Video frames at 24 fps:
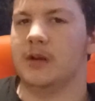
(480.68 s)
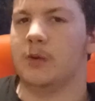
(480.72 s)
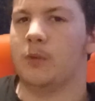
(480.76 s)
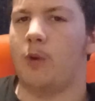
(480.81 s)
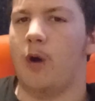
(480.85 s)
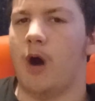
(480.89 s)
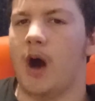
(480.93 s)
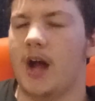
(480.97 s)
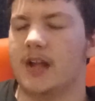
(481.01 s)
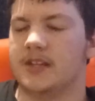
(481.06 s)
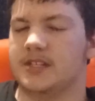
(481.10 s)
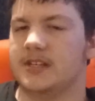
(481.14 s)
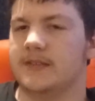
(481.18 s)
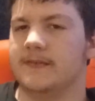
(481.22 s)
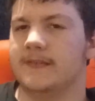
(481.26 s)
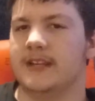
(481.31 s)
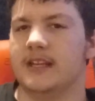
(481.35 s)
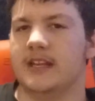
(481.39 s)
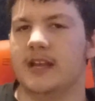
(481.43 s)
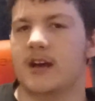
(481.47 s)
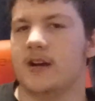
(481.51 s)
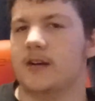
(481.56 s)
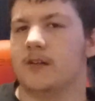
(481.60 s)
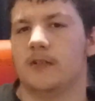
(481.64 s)
to watch, even
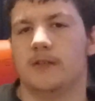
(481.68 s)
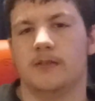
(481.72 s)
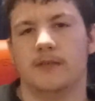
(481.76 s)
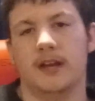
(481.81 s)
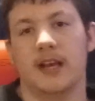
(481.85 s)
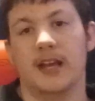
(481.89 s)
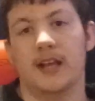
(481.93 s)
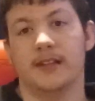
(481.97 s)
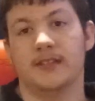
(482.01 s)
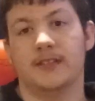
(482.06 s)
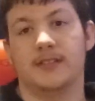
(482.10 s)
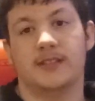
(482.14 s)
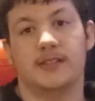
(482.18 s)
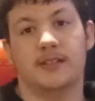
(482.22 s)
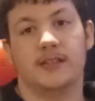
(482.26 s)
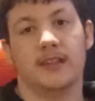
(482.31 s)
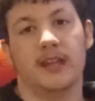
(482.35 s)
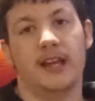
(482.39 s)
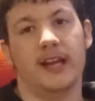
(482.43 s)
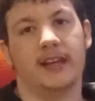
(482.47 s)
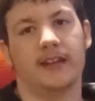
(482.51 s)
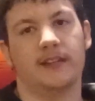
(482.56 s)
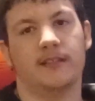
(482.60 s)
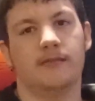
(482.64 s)
though it's
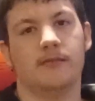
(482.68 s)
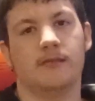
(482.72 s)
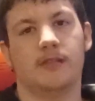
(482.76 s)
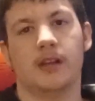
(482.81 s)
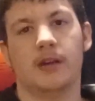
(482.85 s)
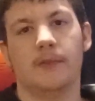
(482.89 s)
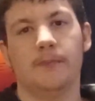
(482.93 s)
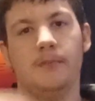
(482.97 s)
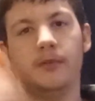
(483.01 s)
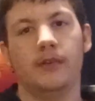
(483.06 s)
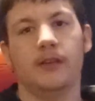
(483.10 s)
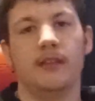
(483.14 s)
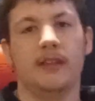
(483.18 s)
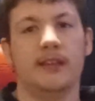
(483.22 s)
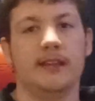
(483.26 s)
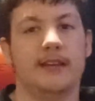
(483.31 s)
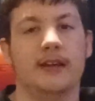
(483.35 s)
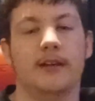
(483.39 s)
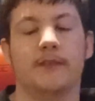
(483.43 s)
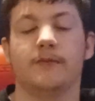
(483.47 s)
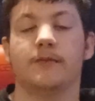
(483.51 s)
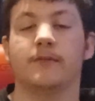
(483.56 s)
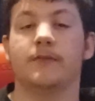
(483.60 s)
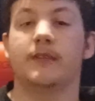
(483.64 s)
like completely
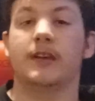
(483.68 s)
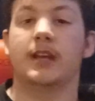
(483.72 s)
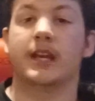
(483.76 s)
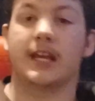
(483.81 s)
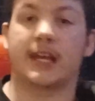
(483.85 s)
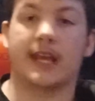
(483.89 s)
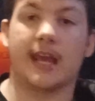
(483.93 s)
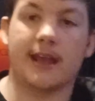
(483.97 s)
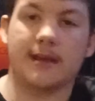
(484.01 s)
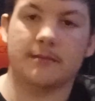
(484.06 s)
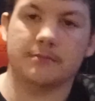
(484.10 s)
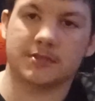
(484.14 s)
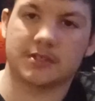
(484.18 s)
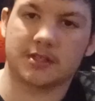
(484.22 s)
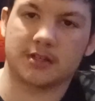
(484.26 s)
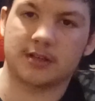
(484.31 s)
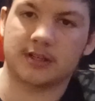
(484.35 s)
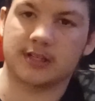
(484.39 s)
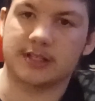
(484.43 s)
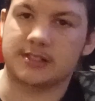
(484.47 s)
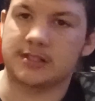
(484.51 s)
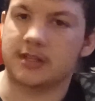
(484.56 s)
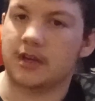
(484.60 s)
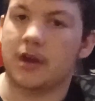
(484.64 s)
different from the game
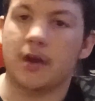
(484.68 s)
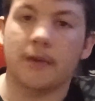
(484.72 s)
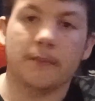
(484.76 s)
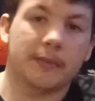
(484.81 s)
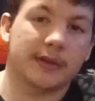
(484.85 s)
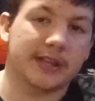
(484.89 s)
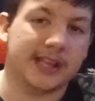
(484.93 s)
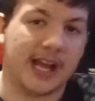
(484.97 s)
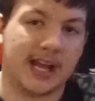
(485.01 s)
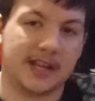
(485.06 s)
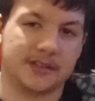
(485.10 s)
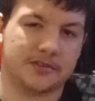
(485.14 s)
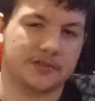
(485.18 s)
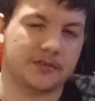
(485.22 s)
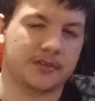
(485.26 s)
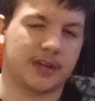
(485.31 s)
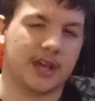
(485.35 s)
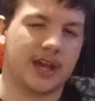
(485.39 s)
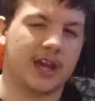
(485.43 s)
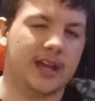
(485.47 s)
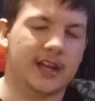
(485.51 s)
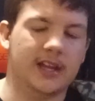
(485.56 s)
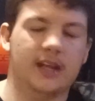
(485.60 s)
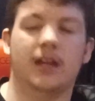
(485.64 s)
series. But that's
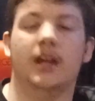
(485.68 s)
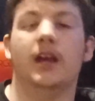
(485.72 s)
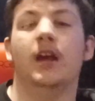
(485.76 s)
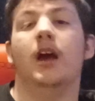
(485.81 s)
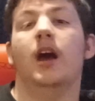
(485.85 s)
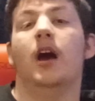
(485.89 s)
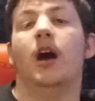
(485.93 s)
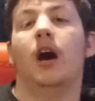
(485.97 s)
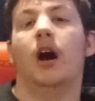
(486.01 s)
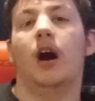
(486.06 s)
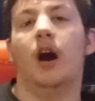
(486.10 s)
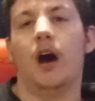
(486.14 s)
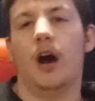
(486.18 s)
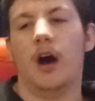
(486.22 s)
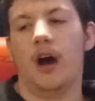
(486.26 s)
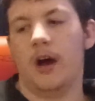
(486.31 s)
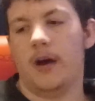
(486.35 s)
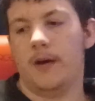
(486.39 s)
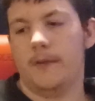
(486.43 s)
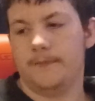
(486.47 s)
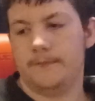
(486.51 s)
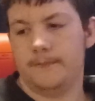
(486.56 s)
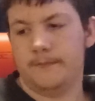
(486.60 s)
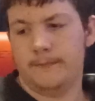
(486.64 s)
okay.
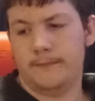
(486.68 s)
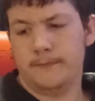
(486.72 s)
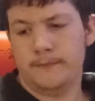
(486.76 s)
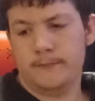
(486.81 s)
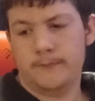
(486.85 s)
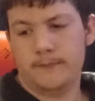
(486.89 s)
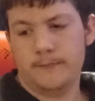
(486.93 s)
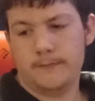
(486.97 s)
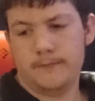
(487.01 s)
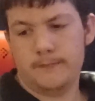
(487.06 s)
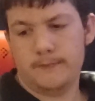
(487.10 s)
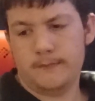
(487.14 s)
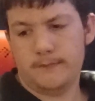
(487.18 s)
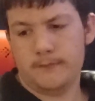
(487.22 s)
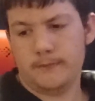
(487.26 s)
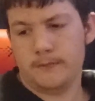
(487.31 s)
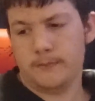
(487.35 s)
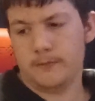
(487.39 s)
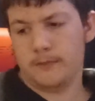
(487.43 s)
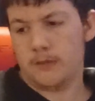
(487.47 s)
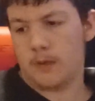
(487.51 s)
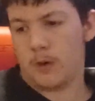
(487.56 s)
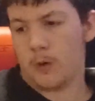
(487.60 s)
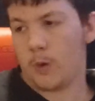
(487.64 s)

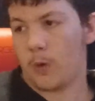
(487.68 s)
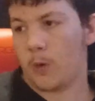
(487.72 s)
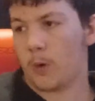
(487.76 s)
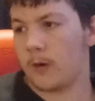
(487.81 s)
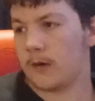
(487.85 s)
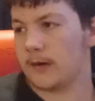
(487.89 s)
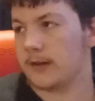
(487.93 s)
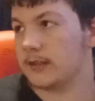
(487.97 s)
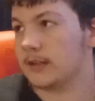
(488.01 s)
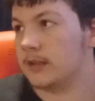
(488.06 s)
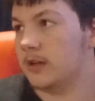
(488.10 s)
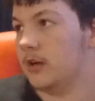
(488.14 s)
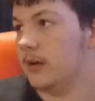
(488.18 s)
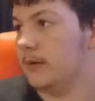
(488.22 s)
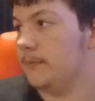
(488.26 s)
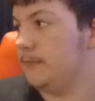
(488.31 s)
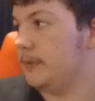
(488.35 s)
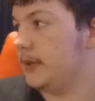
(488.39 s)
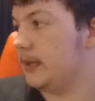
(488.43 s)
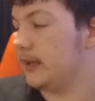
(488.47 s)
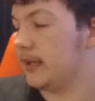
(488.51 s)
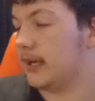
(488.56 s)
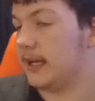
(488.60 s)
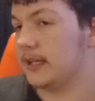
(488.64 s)
Um, or it could
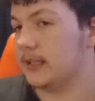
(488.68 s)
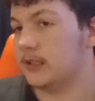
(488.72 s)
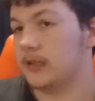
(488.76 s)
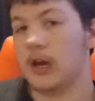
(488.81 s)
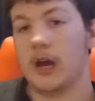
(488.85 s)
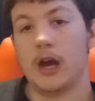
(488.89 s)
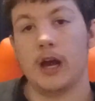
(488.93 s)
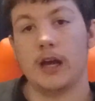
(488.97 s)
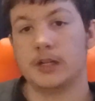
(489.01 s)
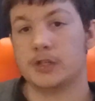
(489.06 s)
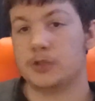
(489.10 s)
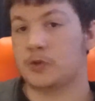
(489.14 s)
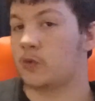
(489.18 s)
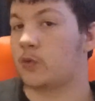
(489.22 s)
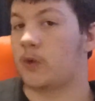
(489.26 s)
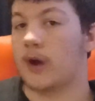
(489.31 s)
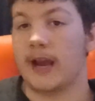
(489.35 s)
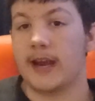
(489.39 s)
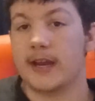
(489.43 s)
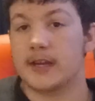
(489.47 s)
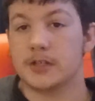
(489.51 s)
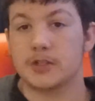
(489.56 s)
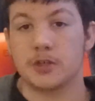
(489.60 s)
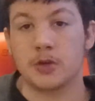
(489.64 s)
be like uh,
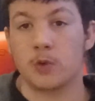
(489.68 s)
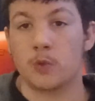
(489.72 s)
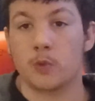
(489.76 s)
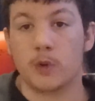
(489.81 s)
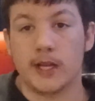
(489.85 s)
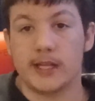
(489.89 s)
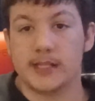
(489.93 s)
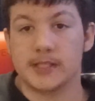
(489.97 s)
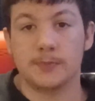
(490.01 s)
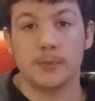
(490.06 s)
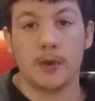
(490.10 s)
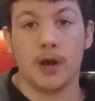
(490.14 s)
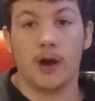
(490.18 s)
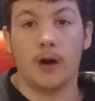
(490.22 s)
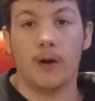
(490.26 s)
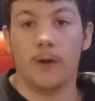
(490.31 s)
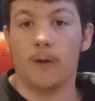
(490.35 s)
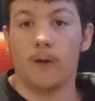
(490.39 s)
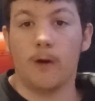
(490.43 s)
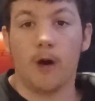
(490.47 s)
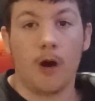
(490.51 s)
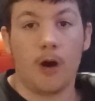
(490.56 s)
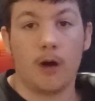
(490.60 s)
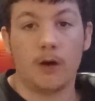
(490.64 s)
Gran
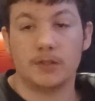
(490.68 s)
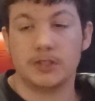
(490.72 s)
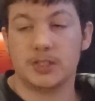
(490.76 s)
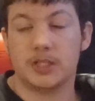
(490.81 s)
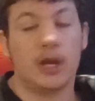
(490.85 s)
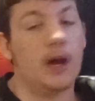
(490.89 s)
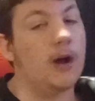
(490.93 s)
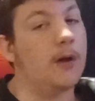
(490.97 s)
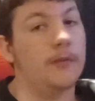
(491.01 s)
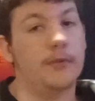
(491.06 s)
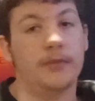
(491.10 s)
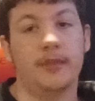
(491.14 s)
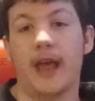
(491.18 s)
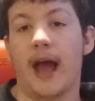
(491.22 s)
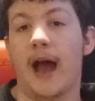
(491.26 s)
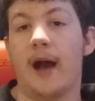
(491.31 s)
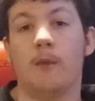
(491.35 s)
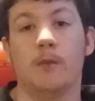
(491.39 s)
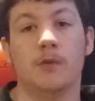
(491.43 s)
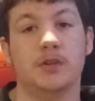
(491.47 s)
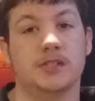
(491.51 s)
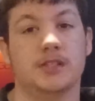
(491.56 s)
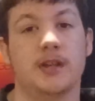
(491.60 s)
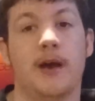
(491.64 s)
Turismo. Also,
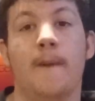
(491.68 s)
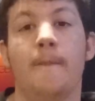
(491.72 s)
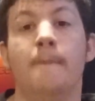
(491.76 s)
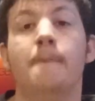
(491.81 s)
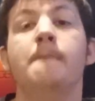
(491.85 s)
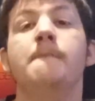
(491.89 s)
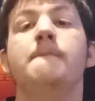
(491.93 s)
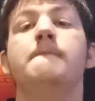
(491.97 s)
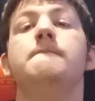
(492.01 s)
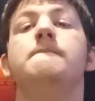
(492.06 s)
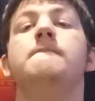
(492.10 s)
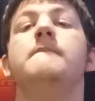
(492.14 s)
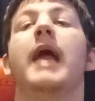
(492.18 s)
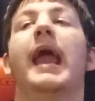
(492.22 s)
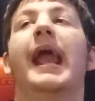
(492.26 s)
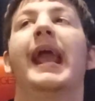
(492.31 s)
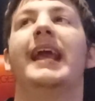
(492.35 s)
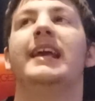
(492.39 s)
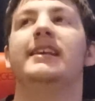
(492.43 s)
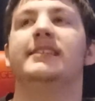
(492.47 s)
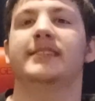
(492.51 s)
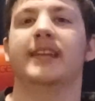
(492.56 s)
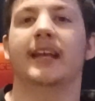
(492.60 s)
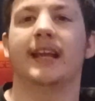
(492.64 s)
that was
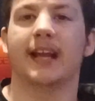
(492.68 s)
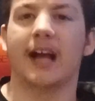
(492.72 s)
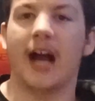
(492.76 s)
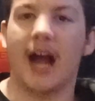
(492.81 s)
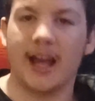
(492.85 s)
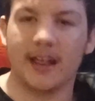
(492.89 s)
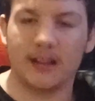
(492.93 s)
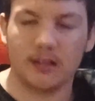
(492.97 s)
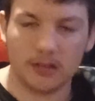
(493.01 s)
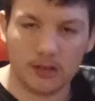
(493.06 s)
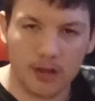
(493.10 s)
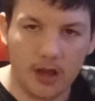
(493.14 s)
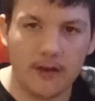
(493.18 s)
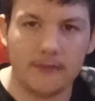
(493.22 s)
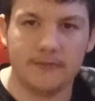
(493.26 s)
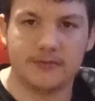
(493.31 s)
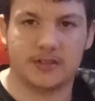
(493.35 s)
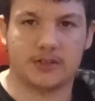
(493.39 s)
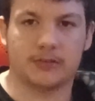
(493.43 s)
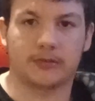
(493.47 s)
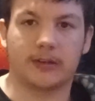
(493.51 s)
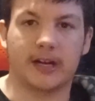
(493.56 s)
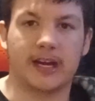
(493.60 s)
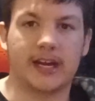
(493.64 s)
amazing. I loved
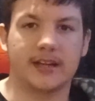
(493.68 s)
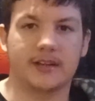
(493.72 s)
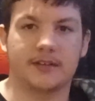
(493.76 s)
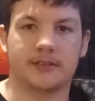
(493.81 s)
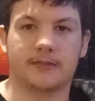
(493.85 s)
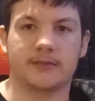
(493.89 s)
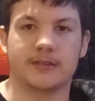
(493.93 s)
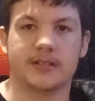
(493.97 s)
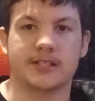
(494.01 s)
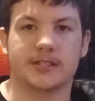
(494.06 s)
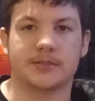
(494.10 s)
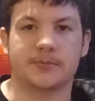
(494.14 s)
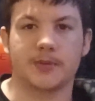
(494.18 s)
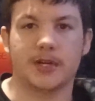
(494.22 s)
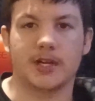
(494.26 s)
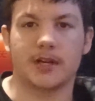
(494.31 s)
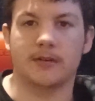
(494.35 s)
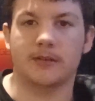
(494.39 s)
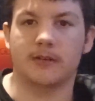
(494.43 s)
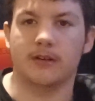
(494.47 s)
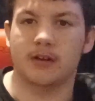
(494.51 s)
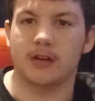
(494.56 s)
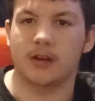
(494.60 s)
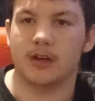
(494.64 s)
Gran
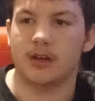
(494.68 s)
Turismo.